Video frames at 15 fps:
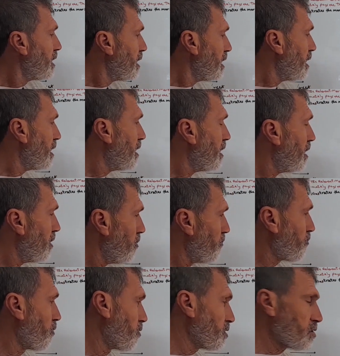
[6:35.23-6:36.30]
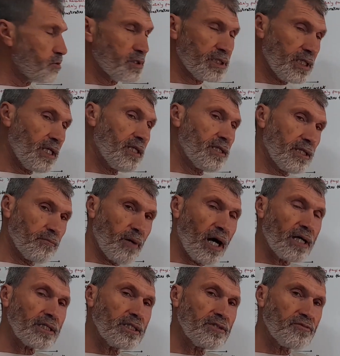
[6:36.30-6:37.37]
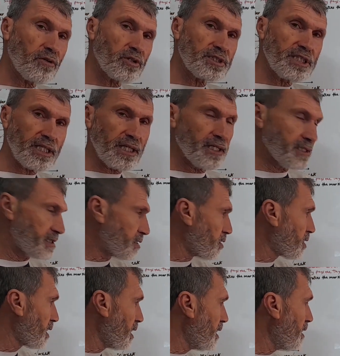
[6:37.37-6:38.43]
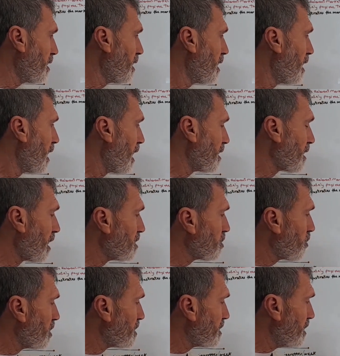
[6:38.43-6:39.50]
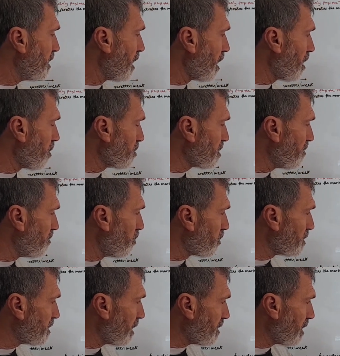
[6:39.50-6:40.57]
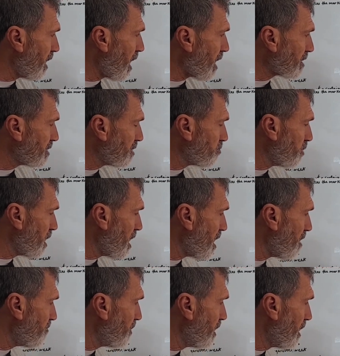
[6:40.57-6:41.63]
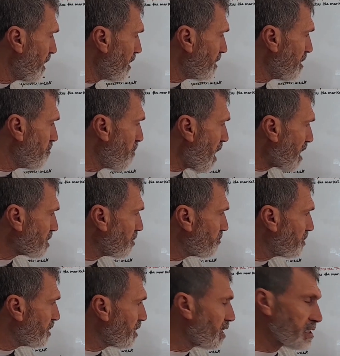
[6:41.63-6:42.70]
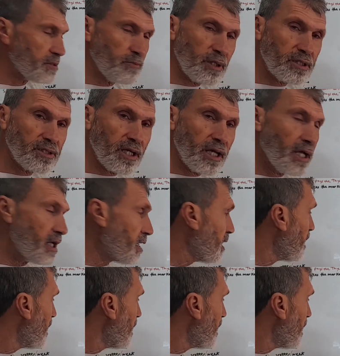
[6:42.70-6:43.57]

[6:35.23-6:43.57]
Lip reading: of course, we still the market for cigarettes, okay? And as you can see, along the horizontal axis, we have the pack of cigarettes per day,